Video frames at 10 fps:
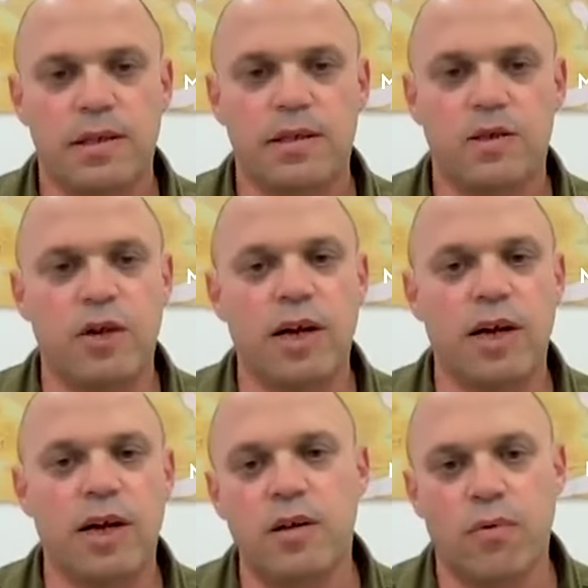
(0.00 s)
This is the
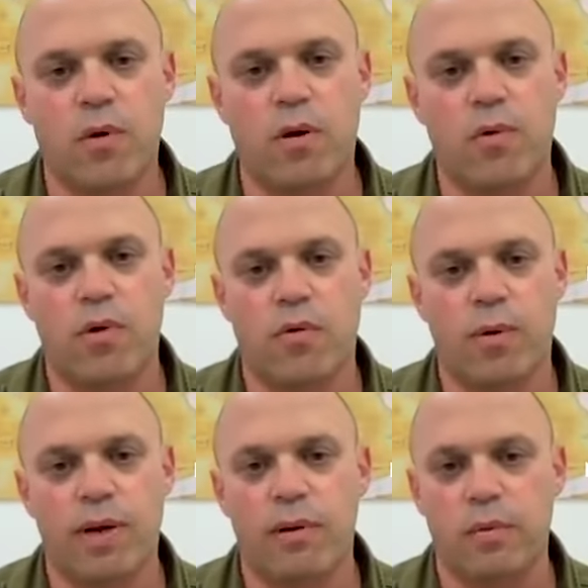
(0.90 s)
tragedy of war,
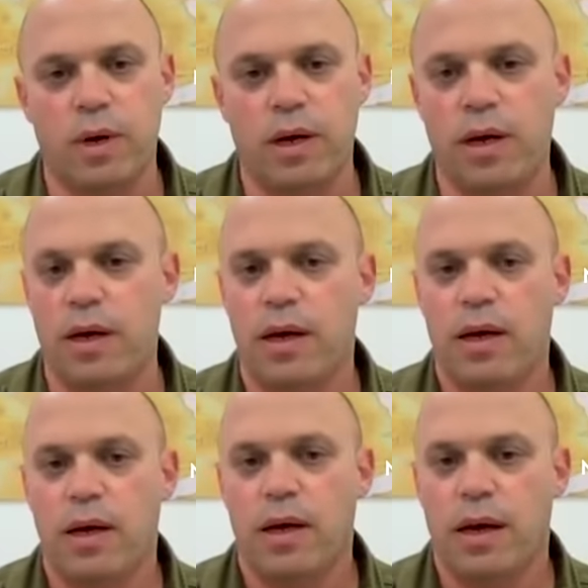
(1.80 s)
Wolf. I mean, we,